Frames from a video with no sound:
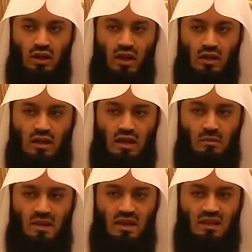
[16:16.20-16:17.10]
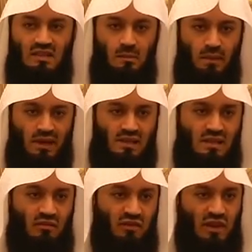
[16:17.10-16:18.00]
rather than being
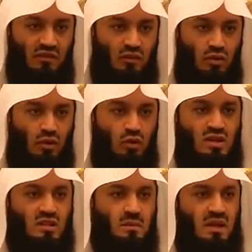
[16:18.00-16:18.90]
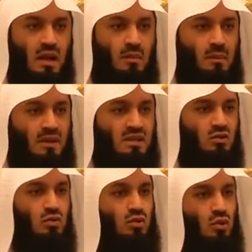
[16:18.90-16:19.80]
depressed and fearful, you just become a
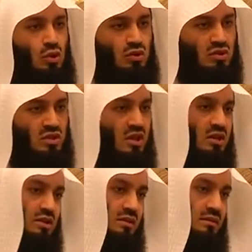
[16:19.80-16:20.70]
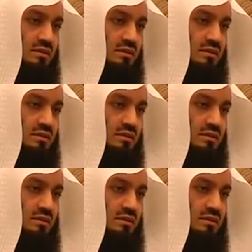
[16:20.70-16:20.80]
person who's concerned.